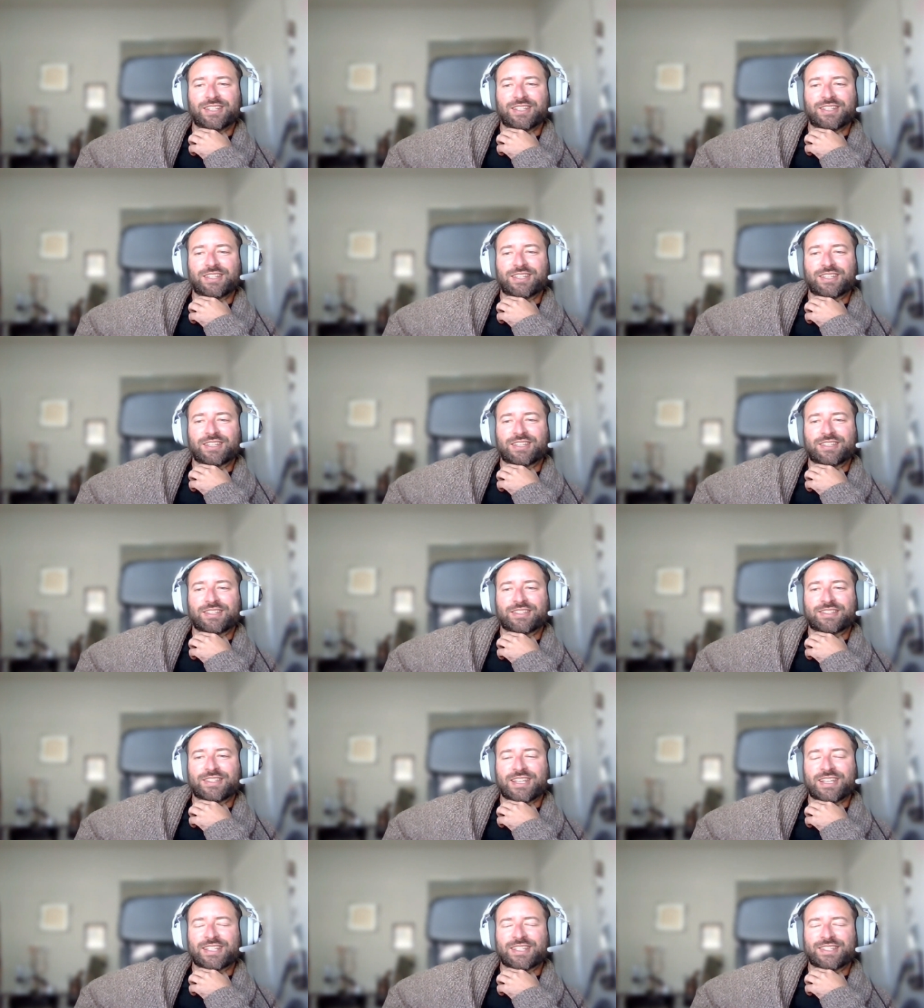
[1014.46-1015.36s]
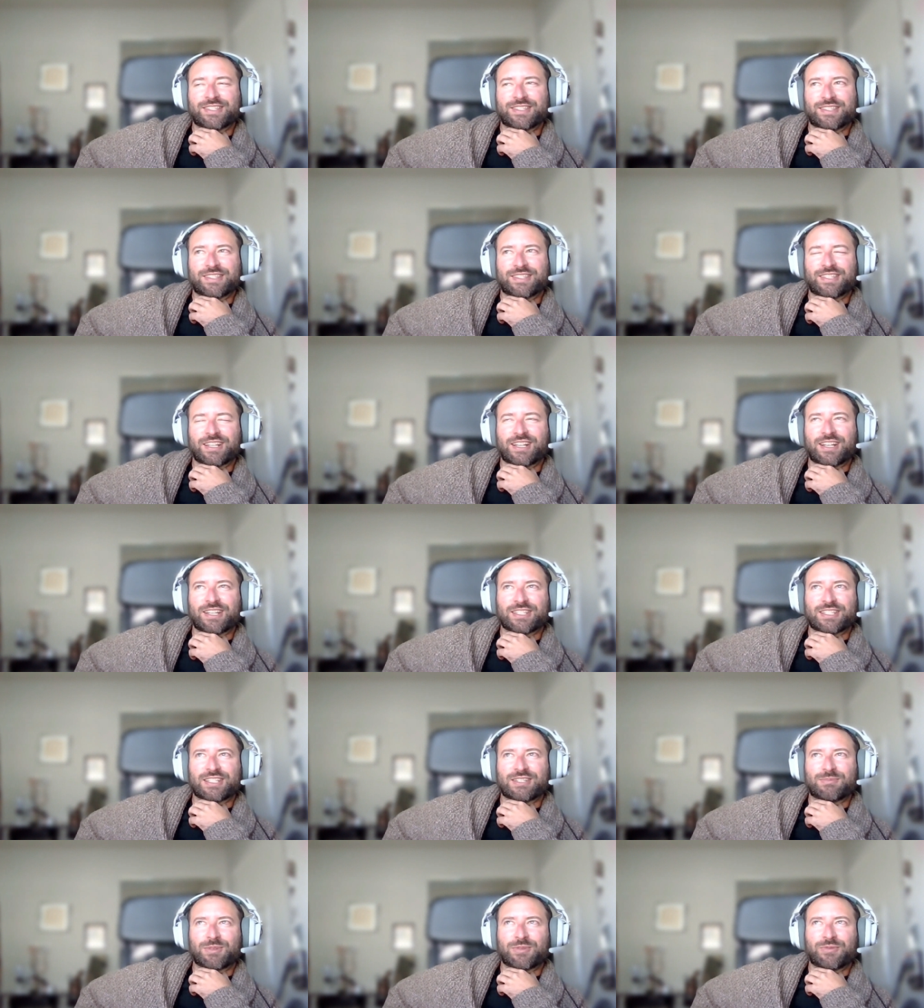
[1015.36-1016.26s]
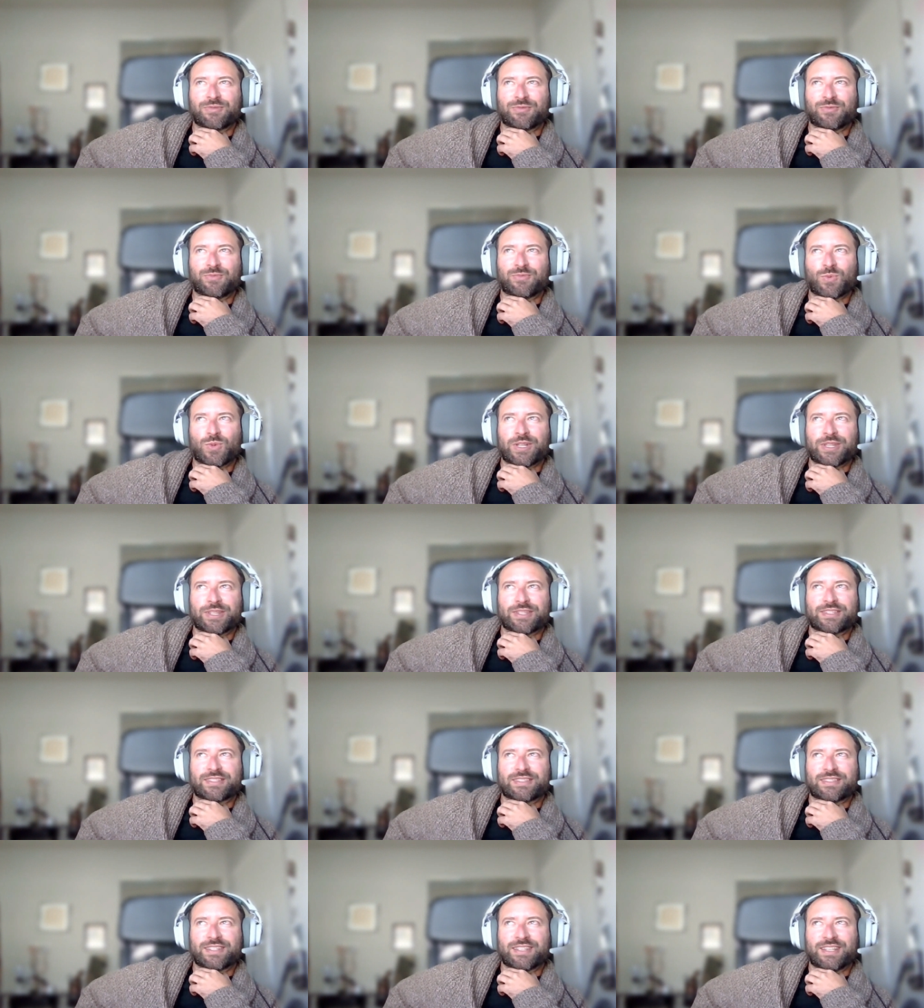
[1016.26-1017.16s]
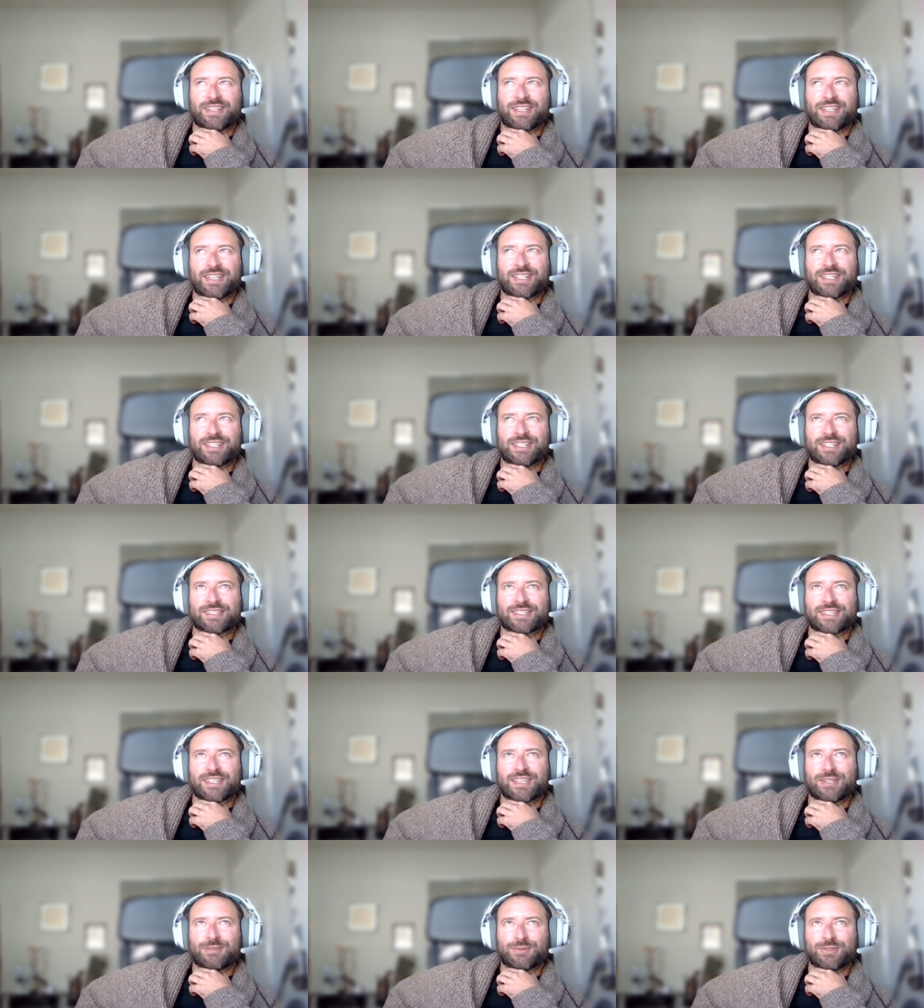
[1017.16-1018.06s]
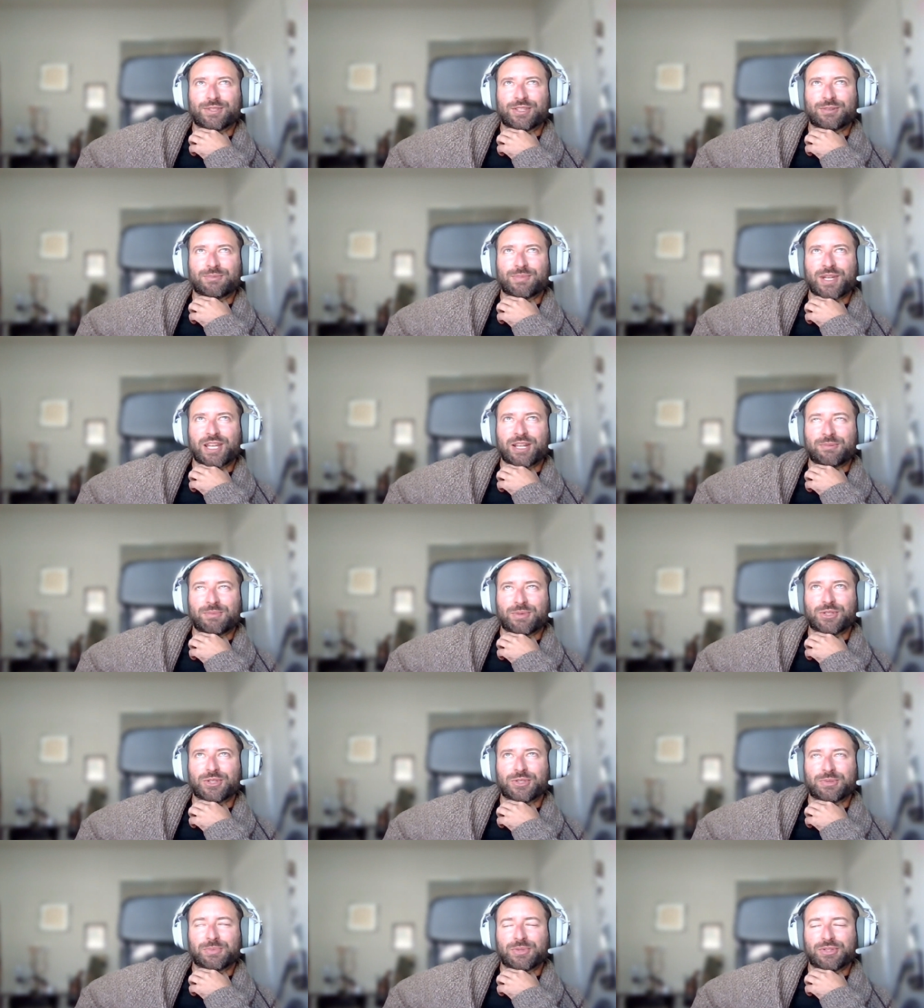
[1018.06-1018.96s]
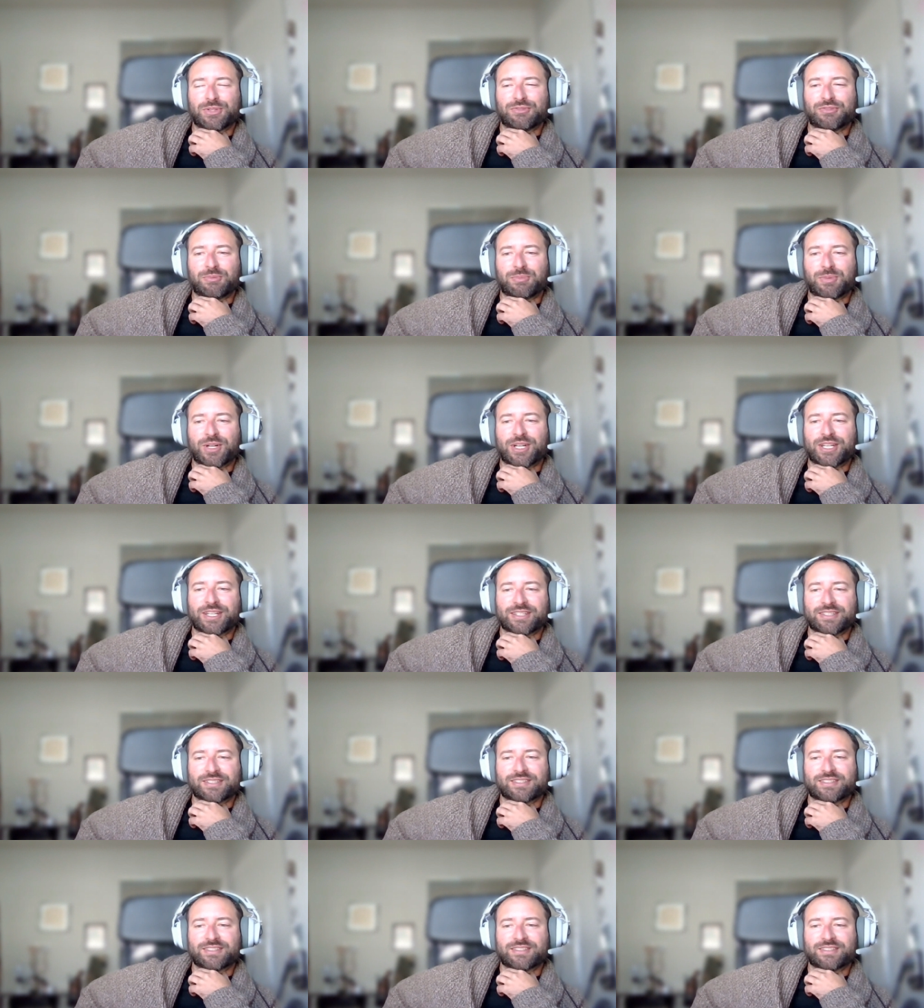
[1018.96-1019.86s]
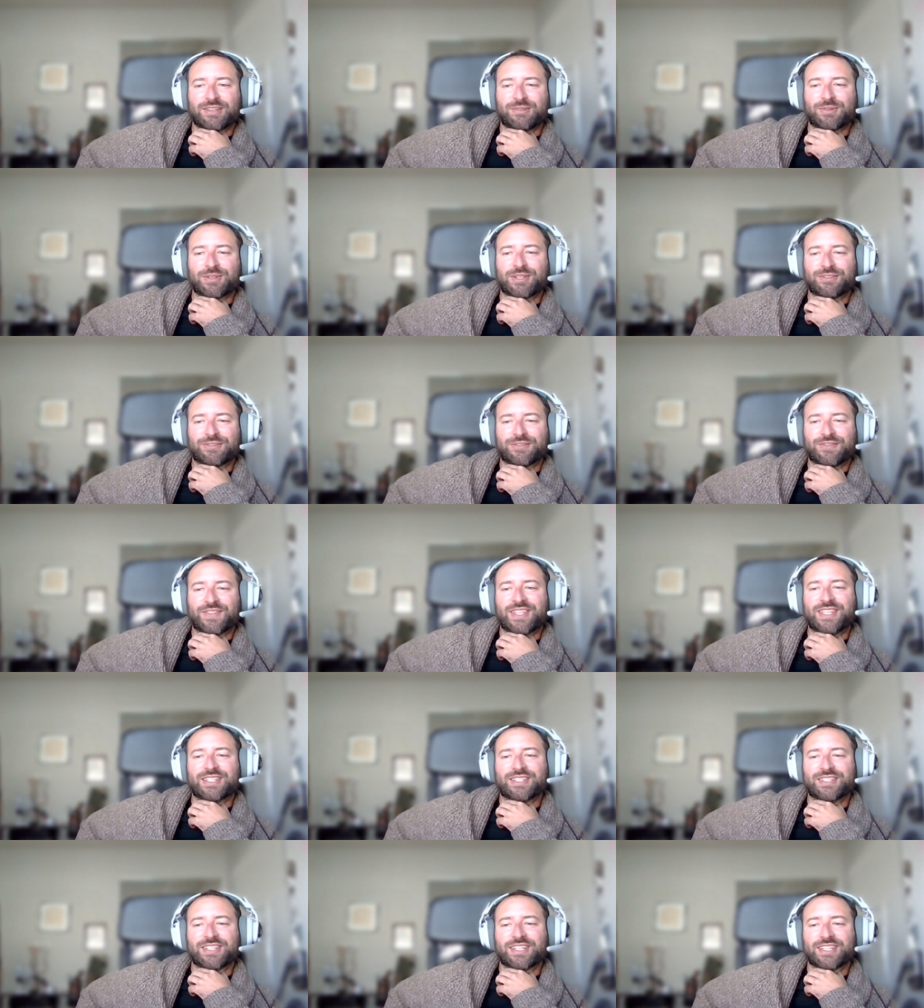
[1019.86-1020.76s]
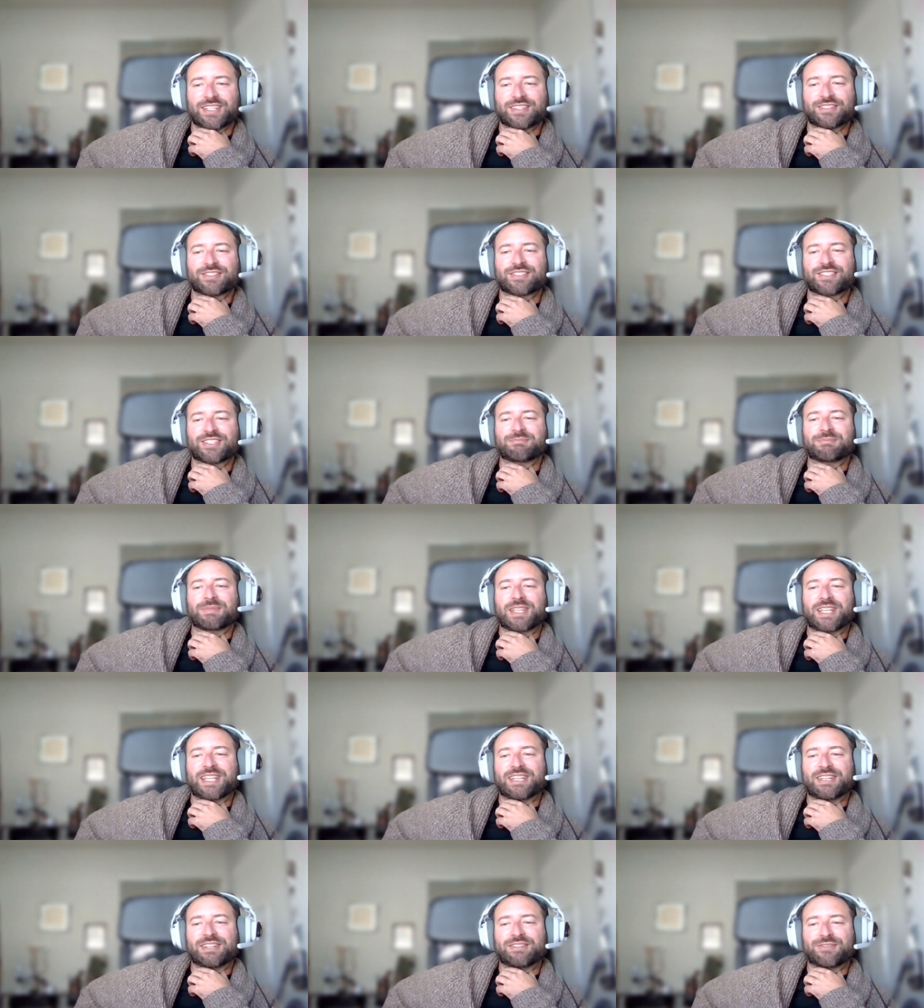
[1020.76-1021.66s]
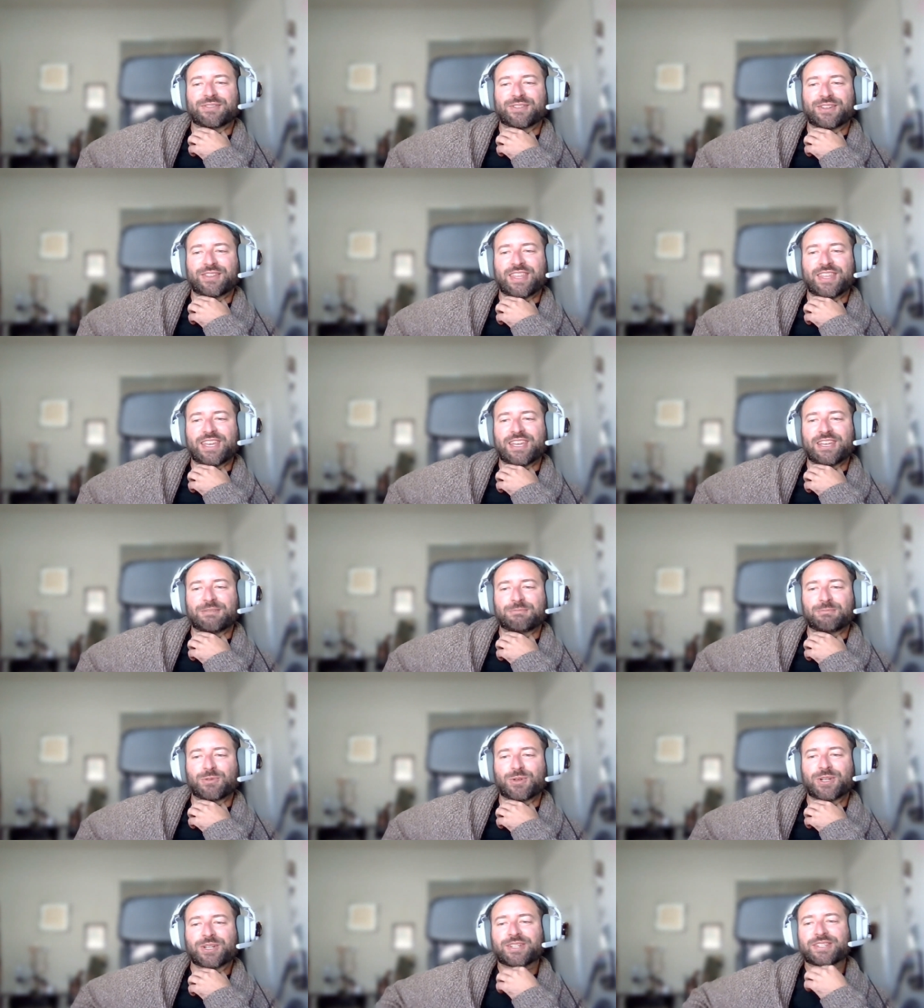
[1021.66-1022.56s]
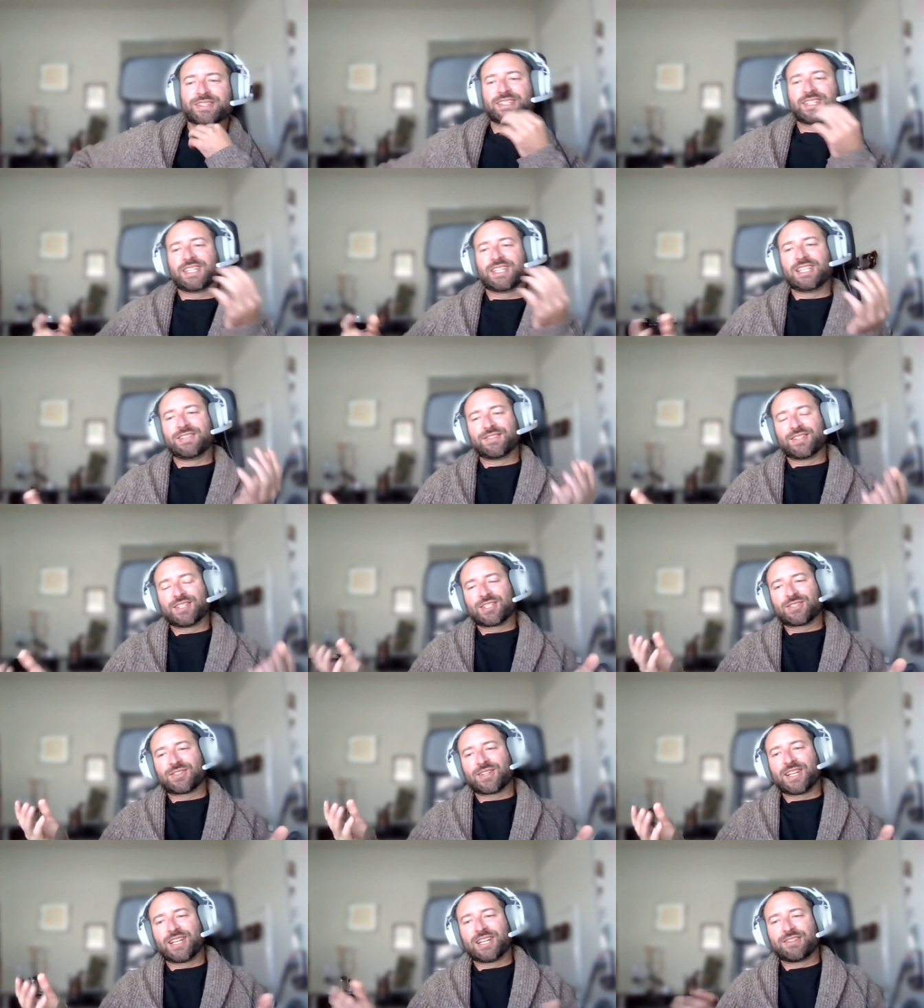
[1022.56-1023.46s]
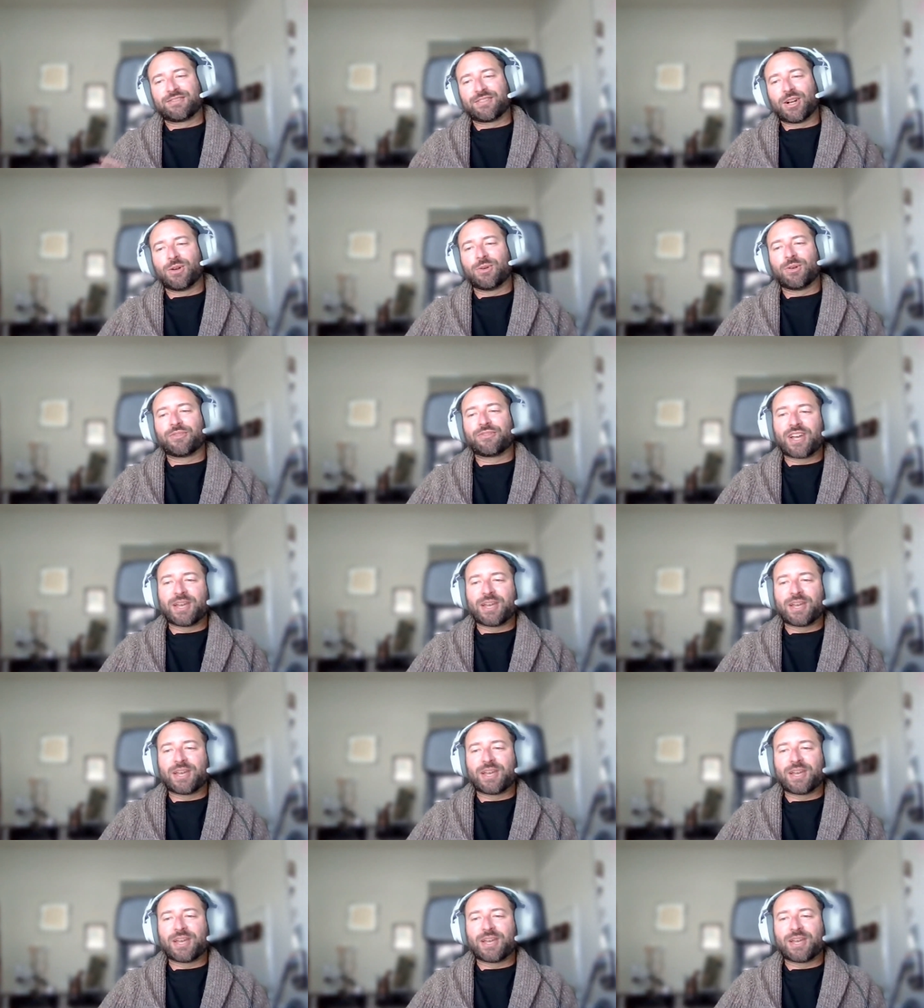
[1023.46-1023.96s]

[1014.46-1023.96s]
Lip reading: Like, because that's the customer wants to get a discount when they're buying multiple of a product. They want to feel like there's something in it for them where it's an even trade of, oh, if